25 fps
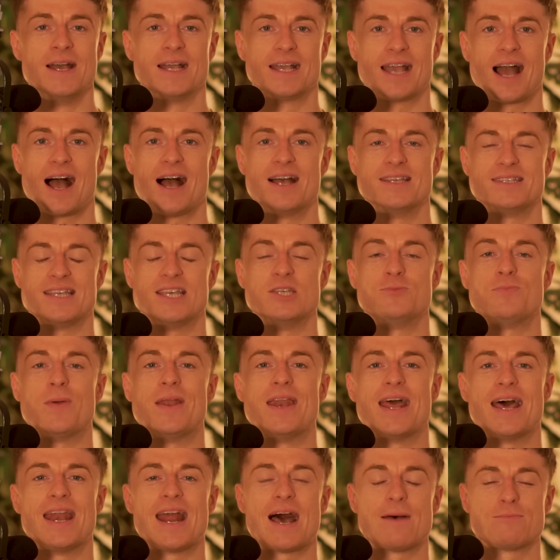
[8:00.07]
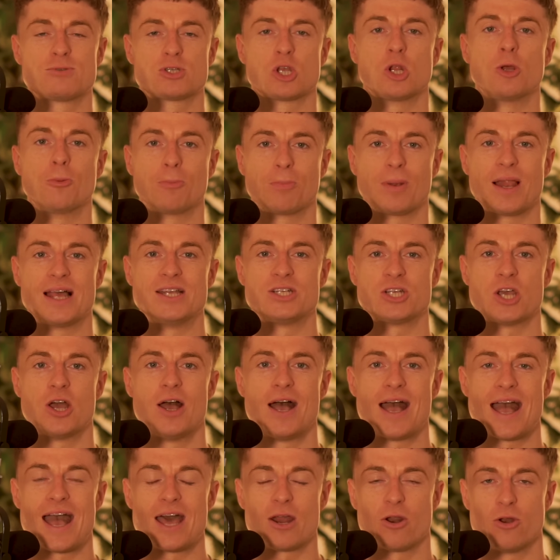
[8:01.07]
Guys, it's been an absolute pleasure.
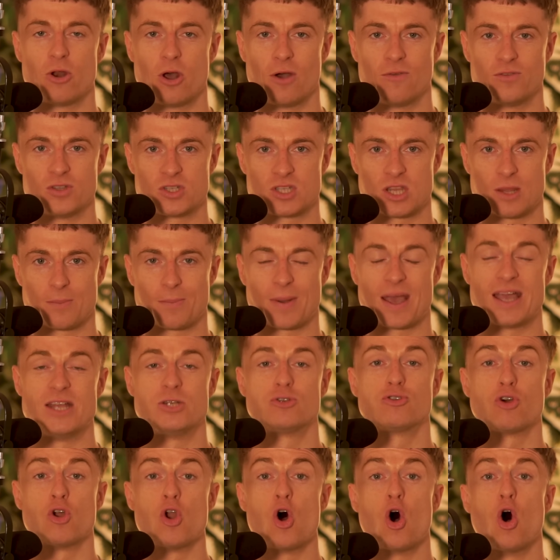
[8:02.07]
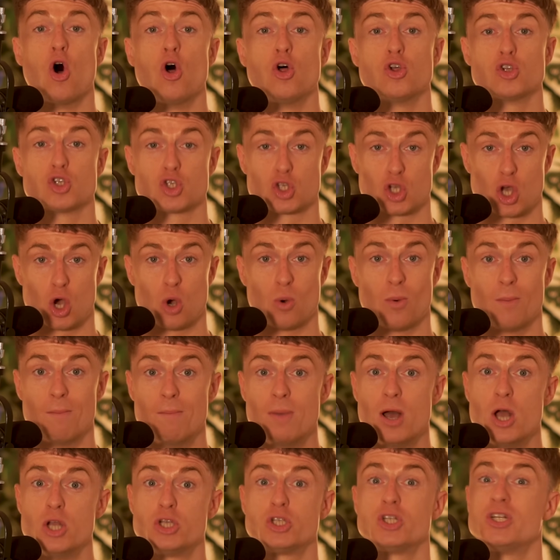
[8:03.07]
Head on over to the Patreon. Also,
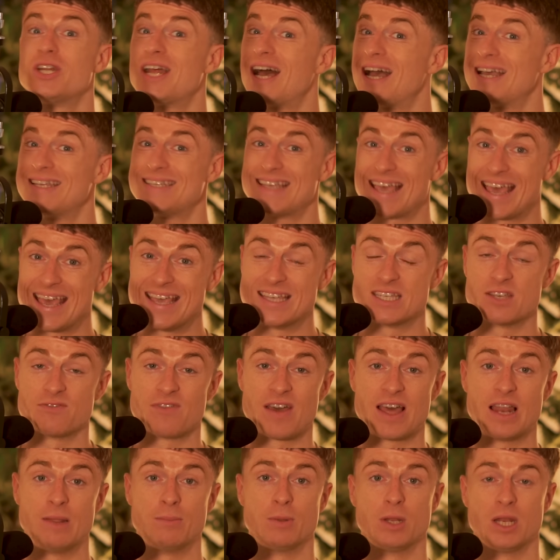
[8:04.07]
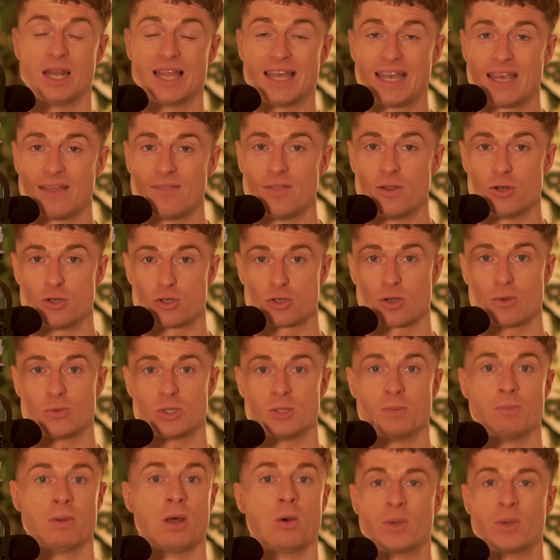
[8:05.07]
merchandise is available. Link in the
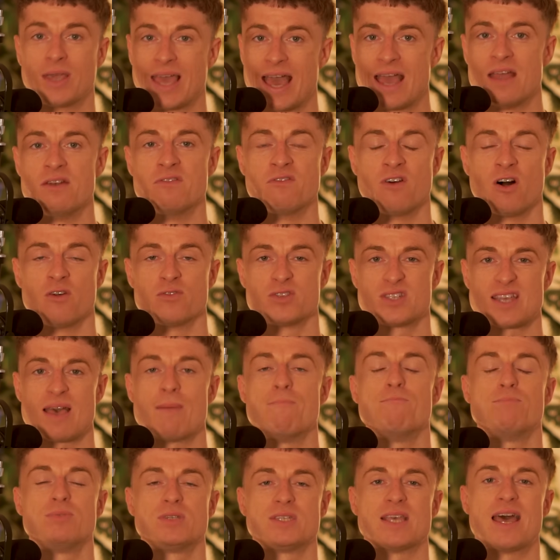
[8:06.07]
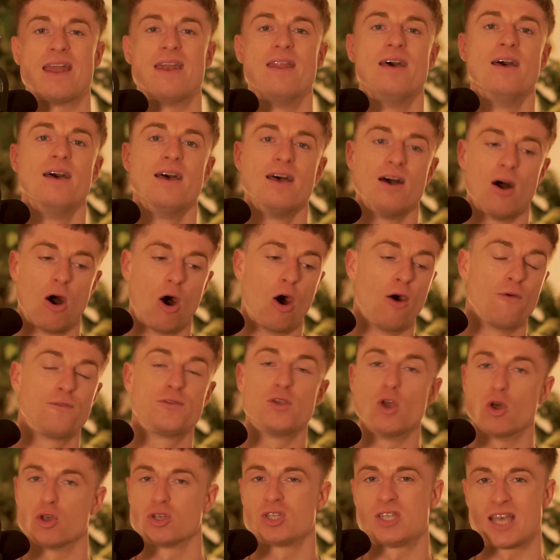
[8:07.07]
description Get involved. 10%
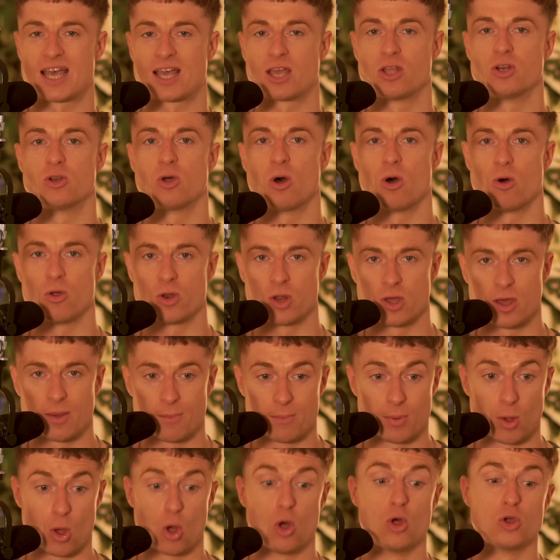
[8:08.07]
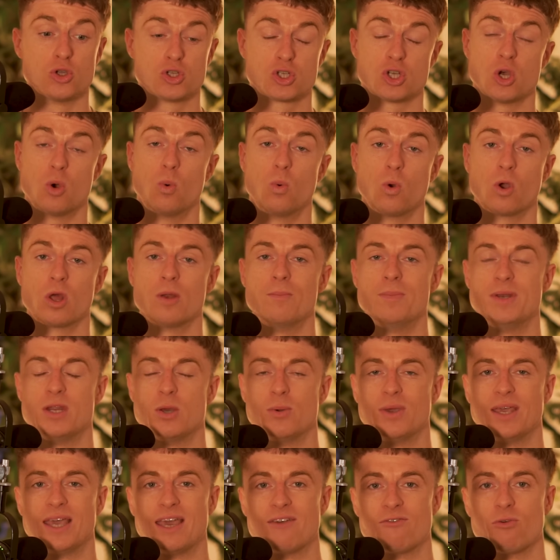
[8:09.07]
off your second order. But also, we're going to be
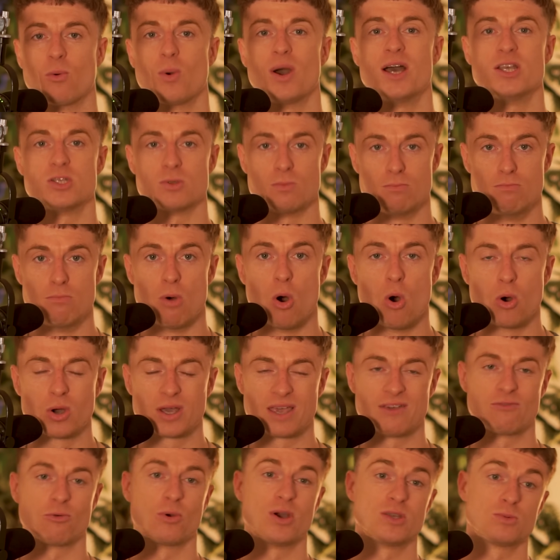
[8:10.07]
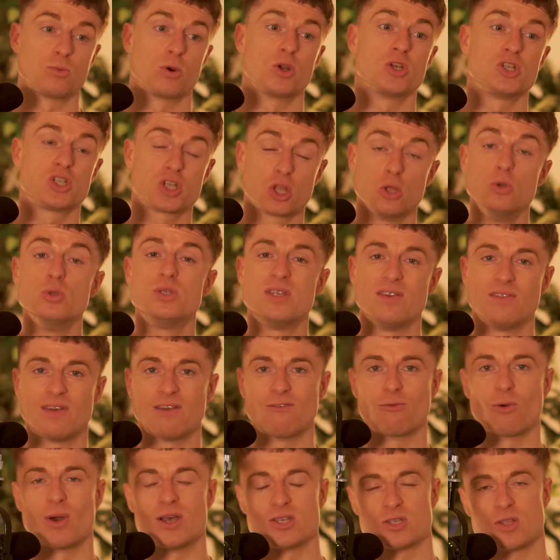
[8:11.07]
doing giveaways, more exclusive
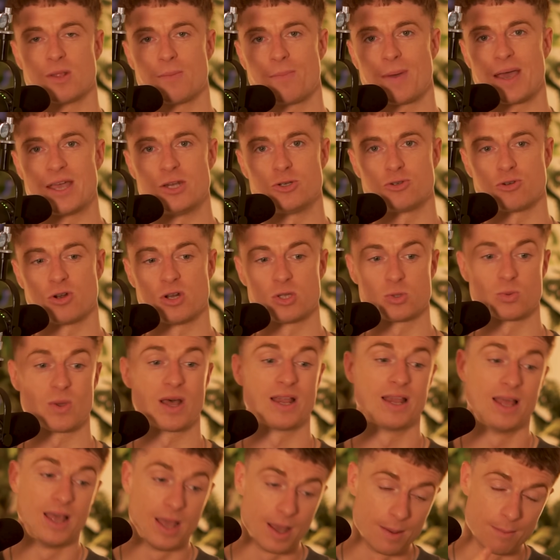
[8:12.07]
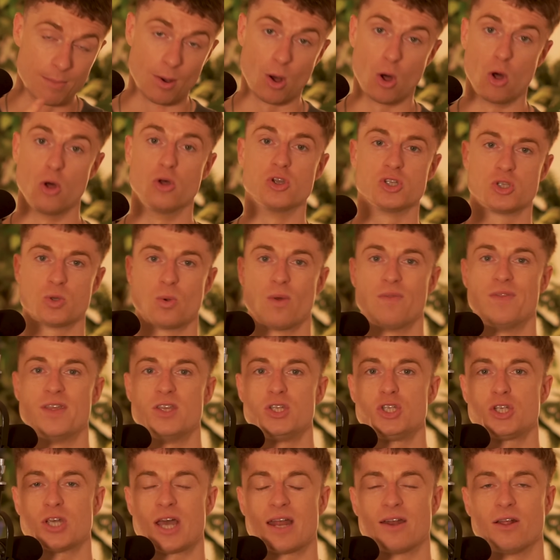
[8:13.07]
giveaways on the Patreon as well, but also on
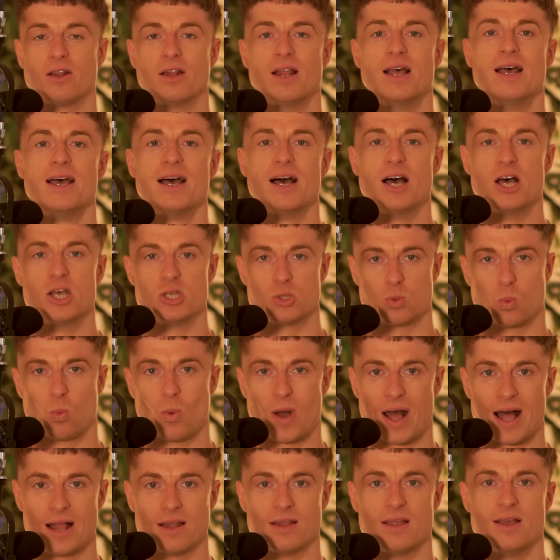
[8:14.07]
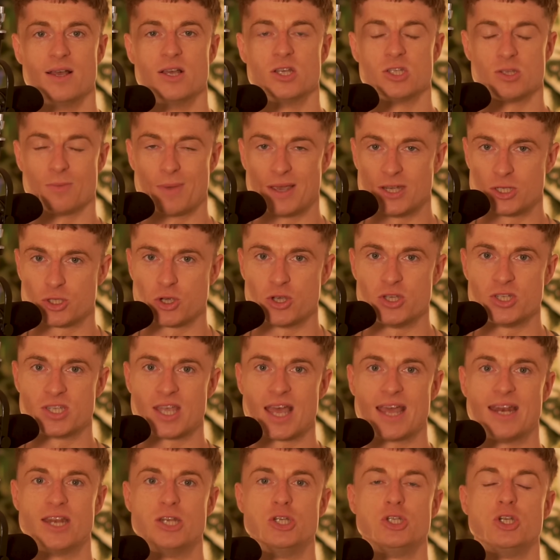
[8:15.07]
this channel as well. So make sure you're
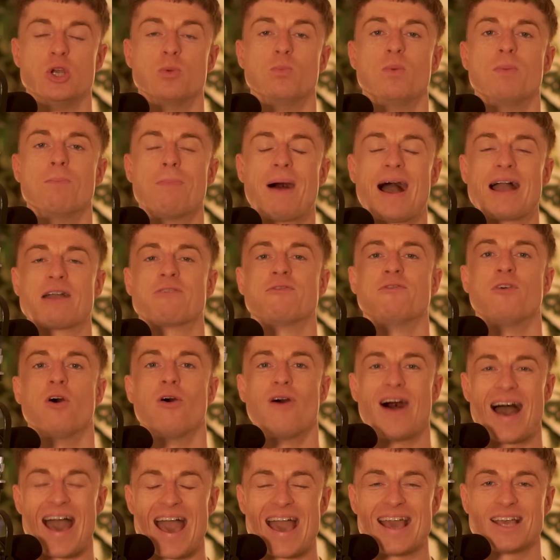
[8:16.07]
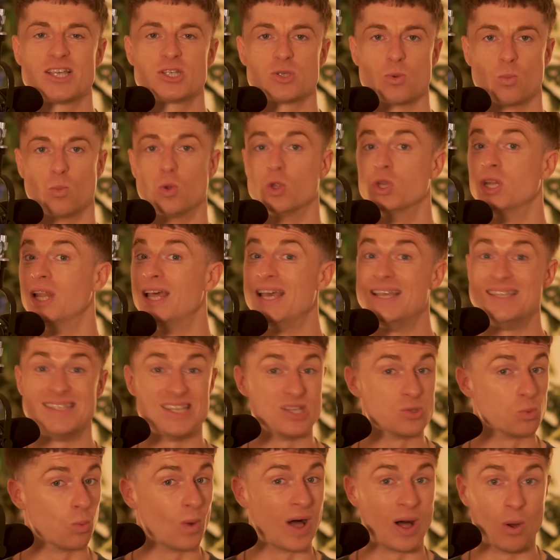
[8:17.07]
staying in tune with Back 4 X1 Leeds.
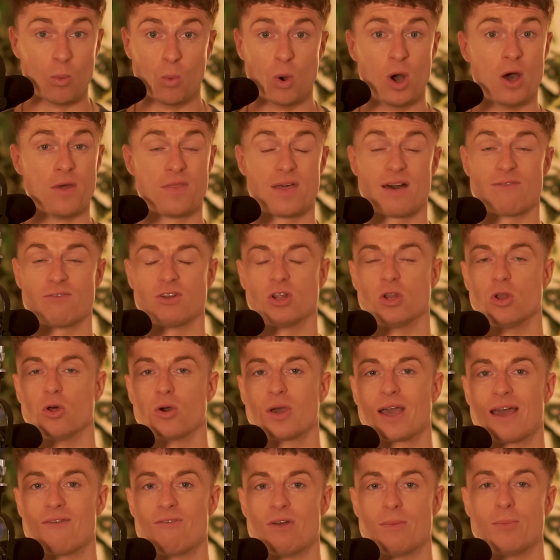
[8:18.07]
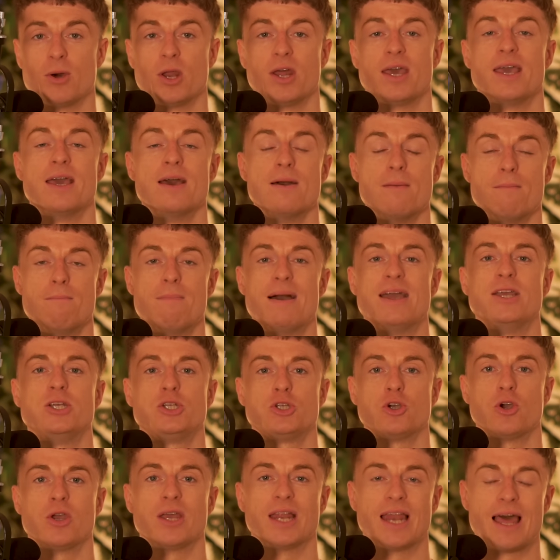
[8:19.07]
It's well worth having a look, everybody. Make
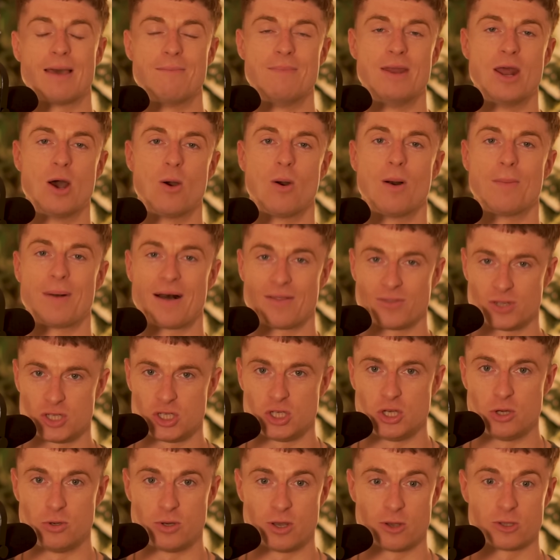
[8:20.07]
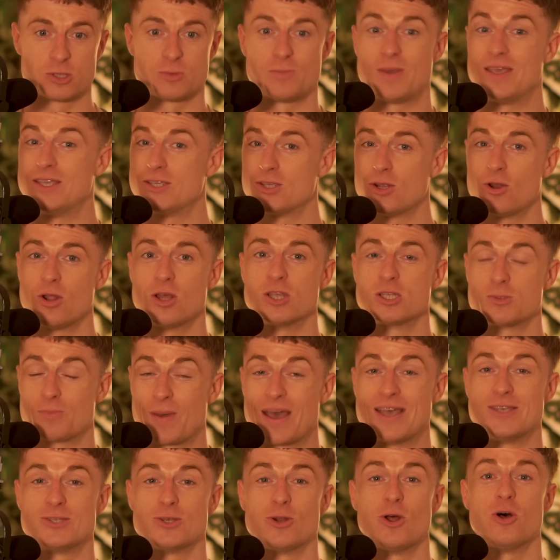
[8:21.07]
sure you let me know about the studio space
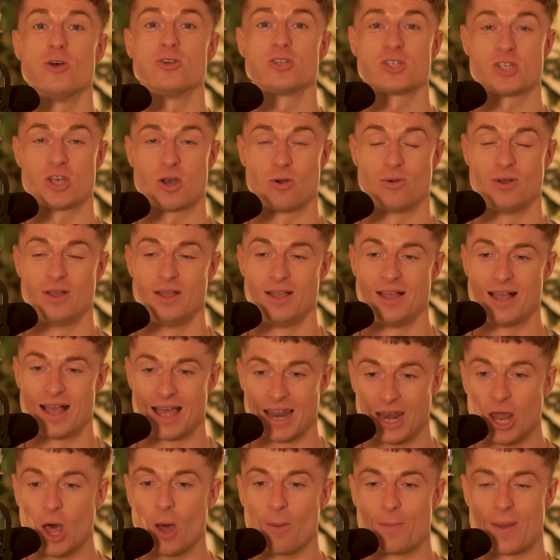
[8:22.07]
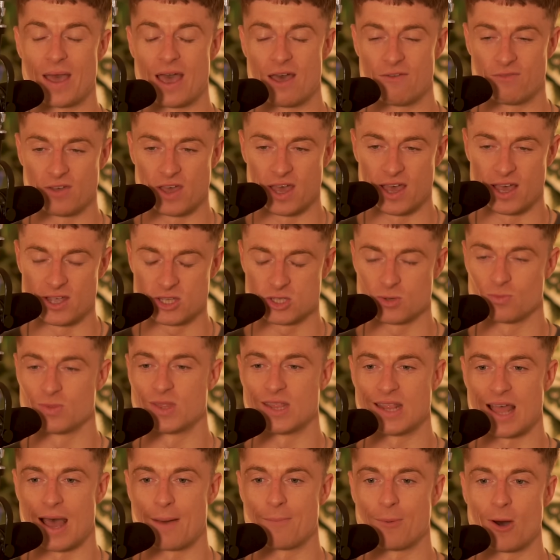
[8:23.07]
and also a little bit of
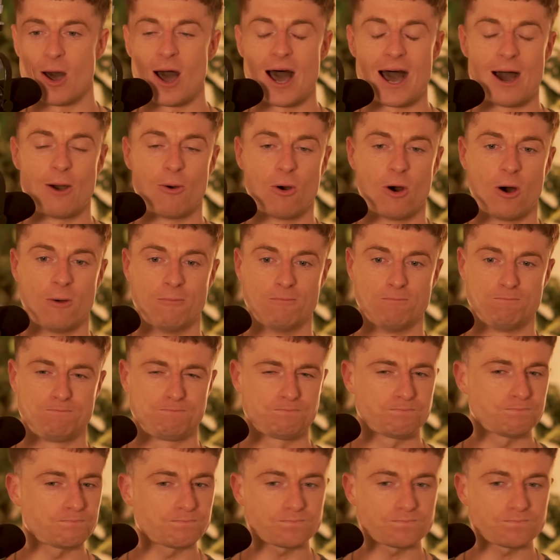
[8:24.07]
something that I put out on